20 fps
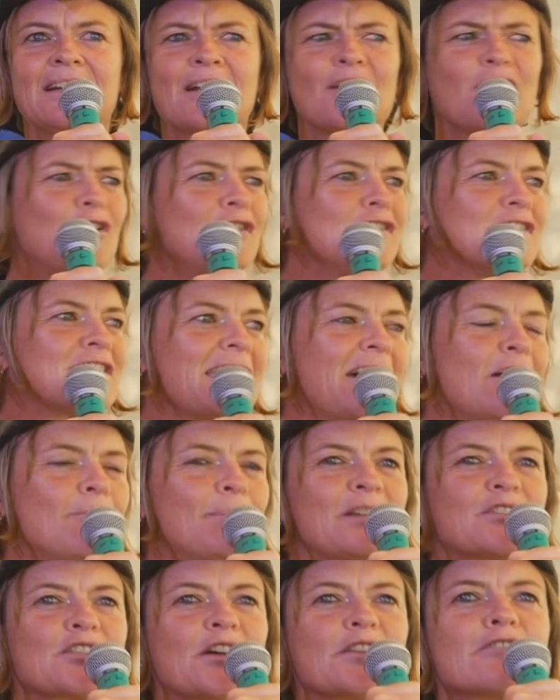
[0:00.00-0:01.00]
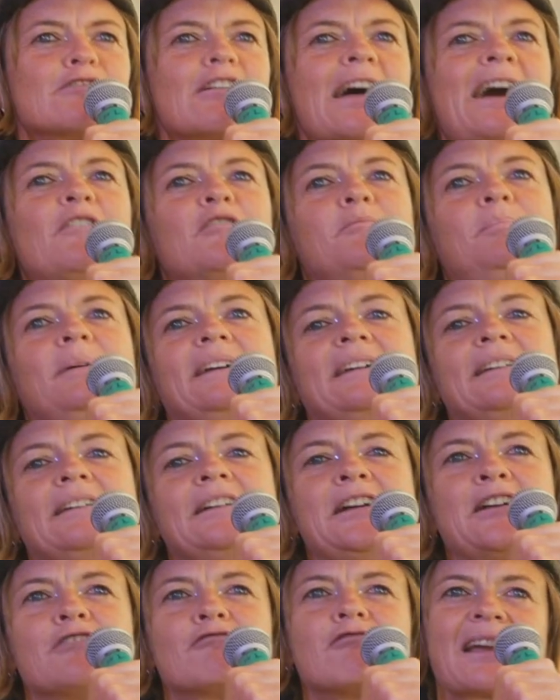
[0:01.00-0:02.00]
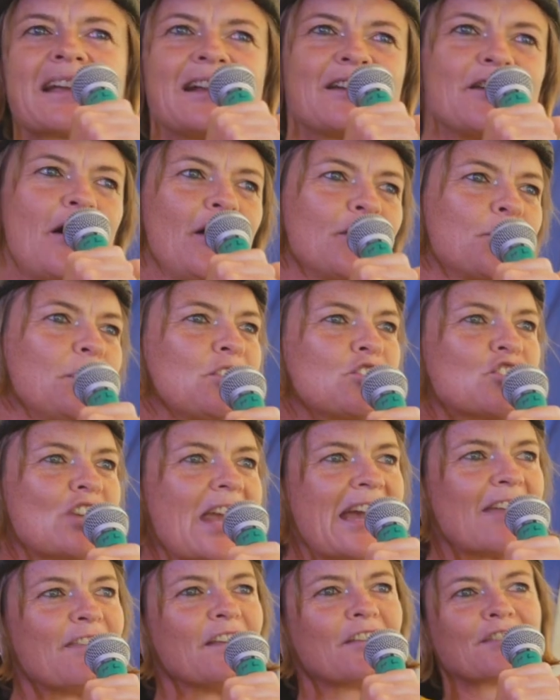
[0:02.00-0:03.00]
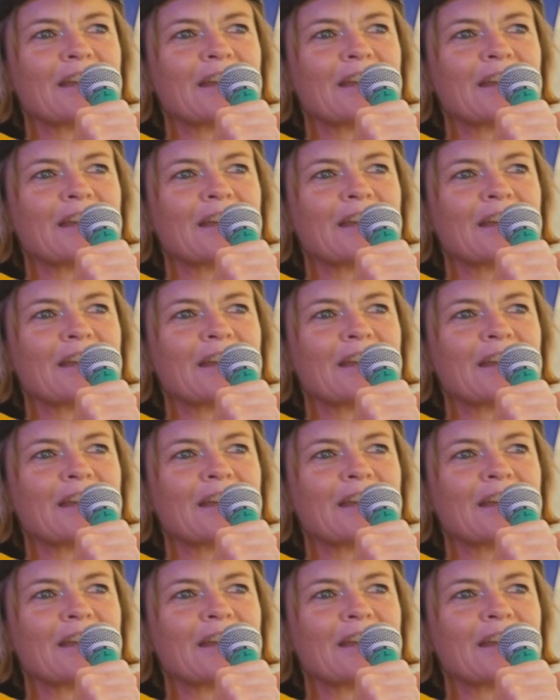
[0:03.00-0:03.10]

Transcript: Learn to help each other out a bit. Recognise we share the